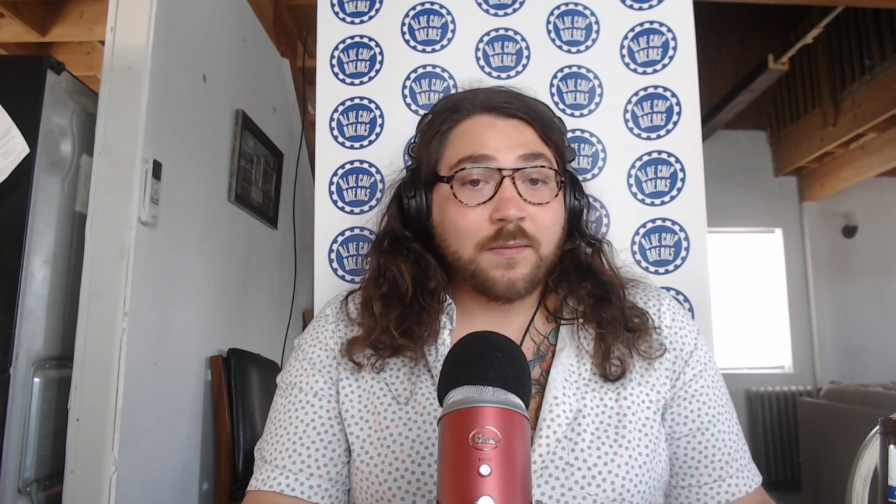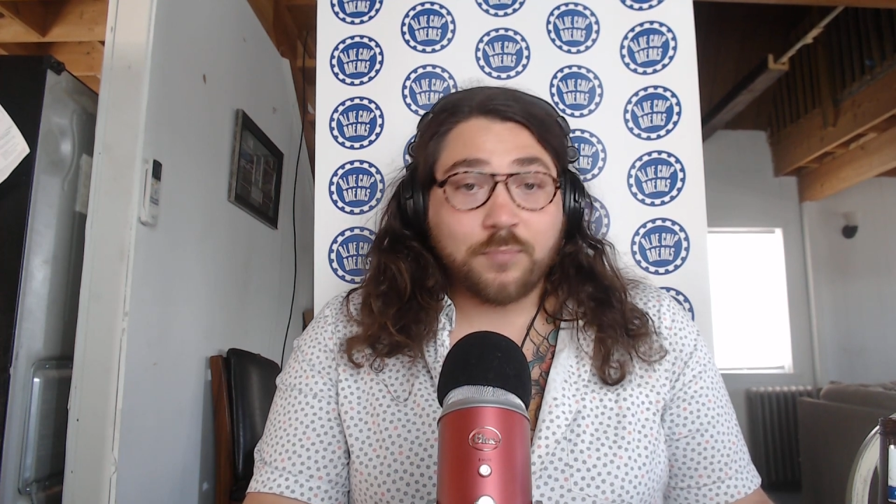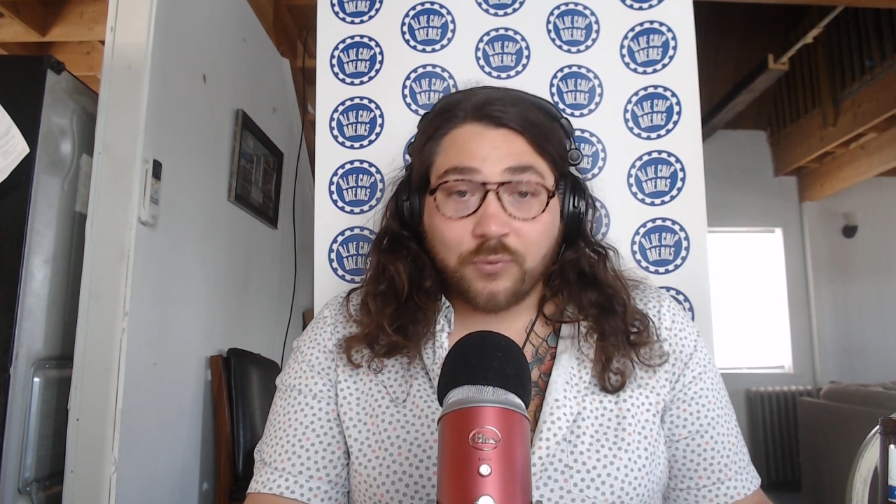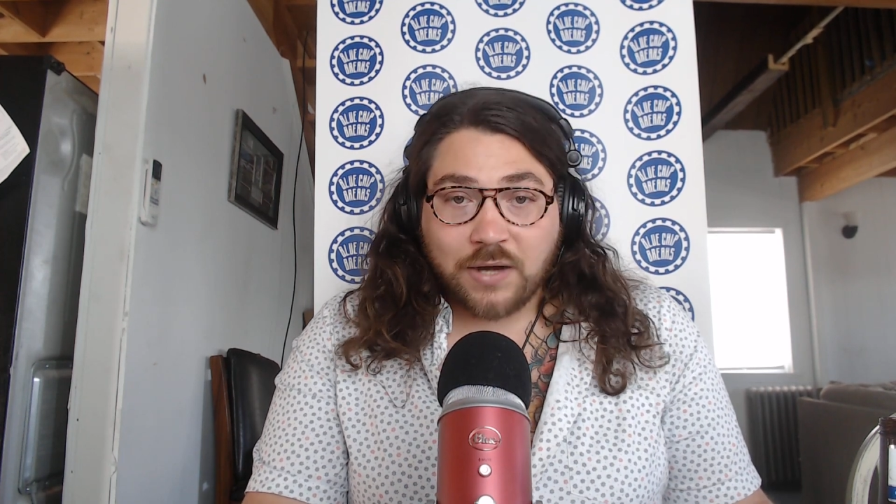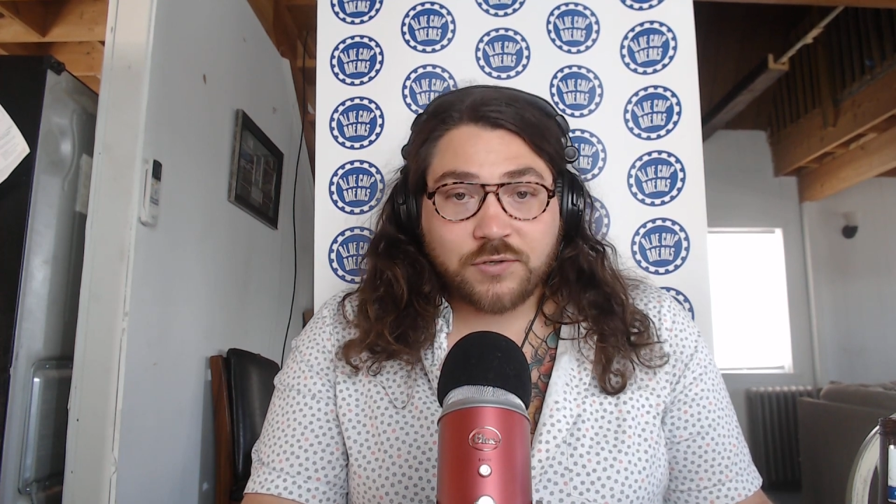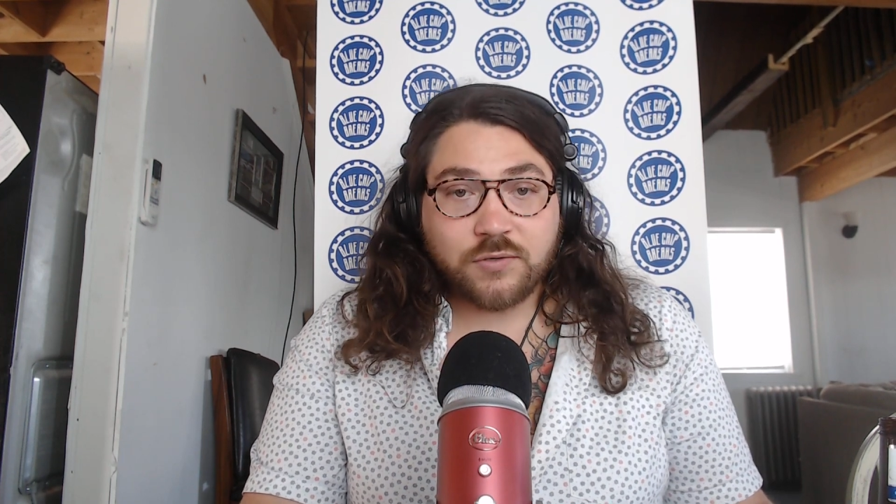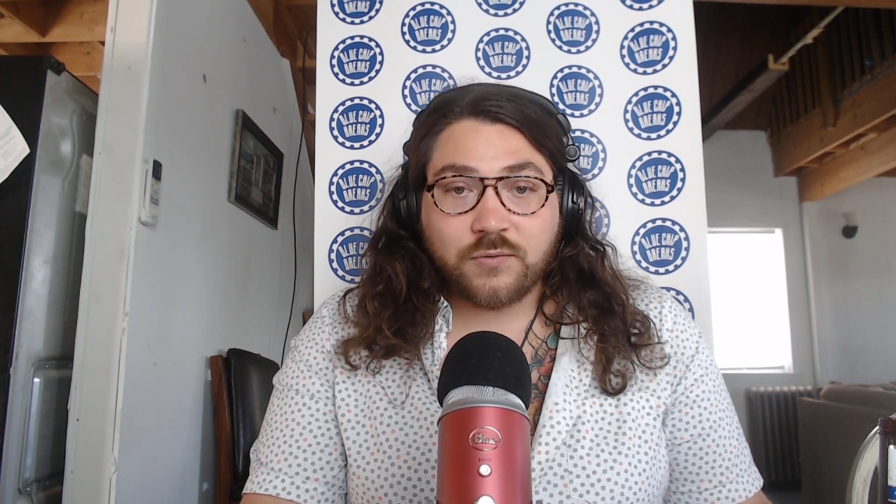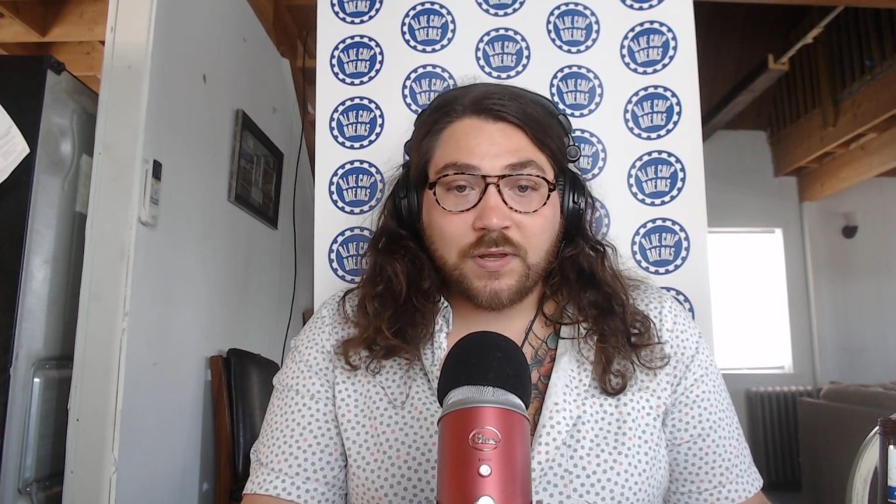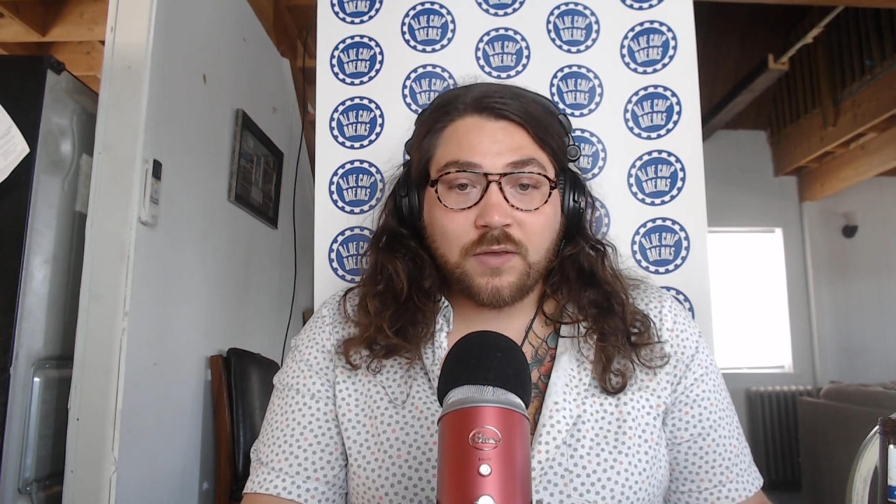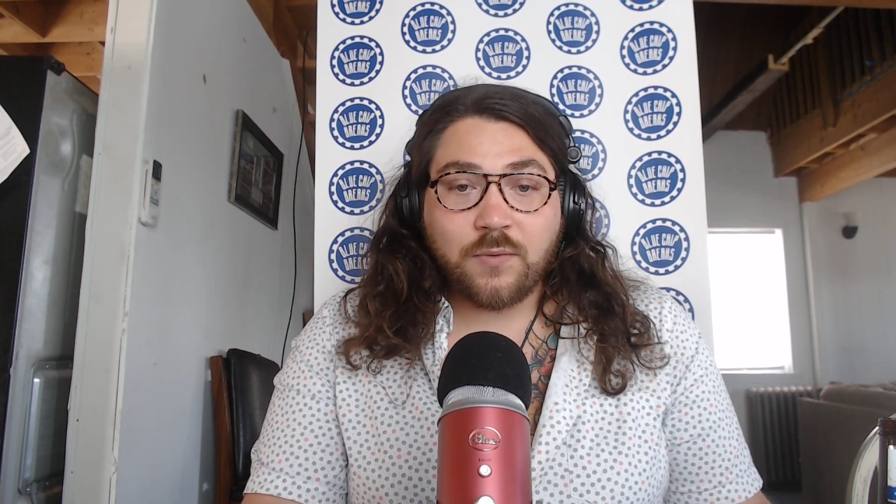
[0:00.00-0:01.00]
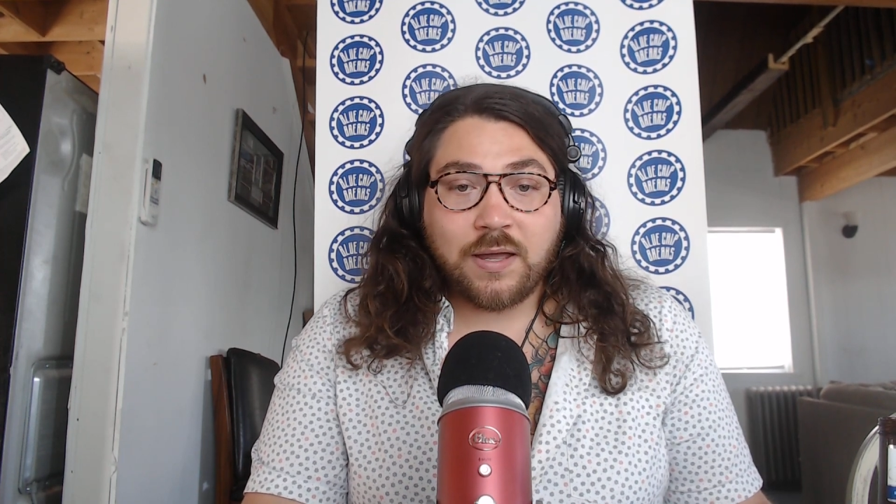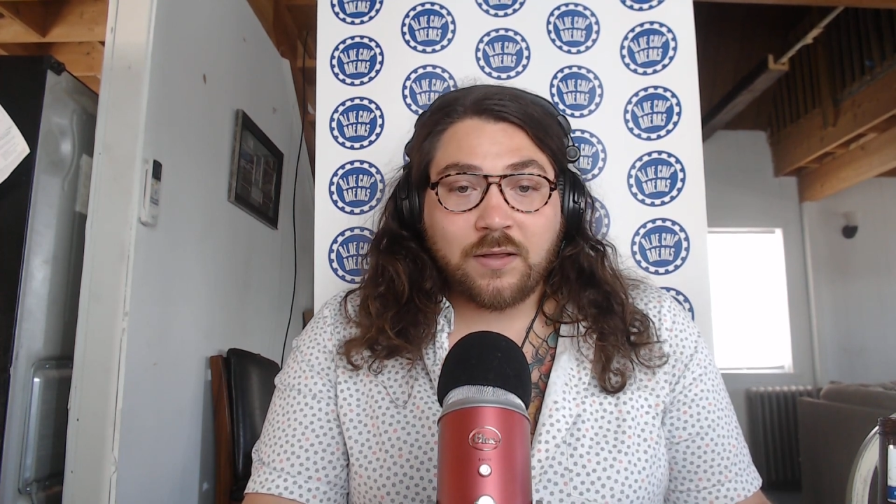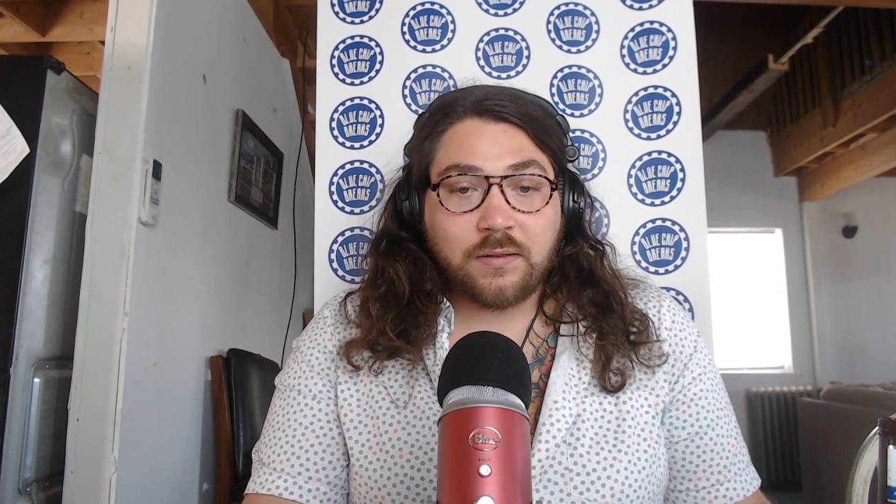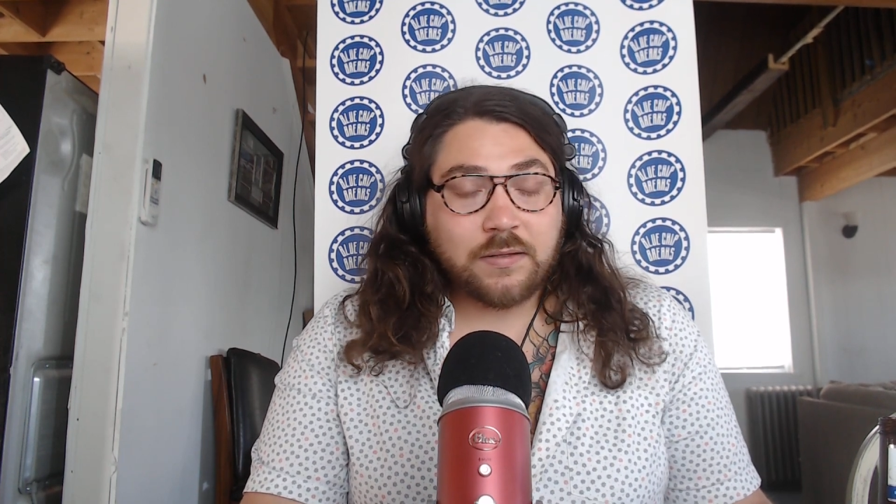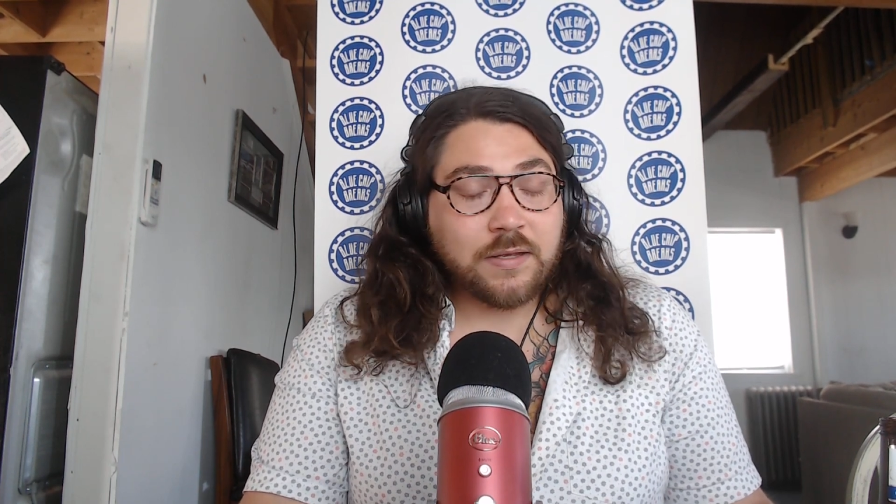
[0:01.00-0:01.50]
Pressures really
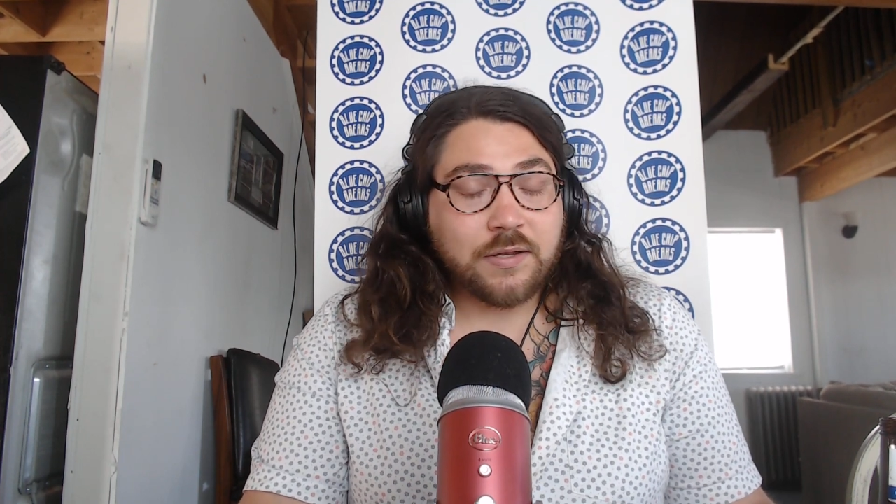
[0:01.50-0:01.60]
well.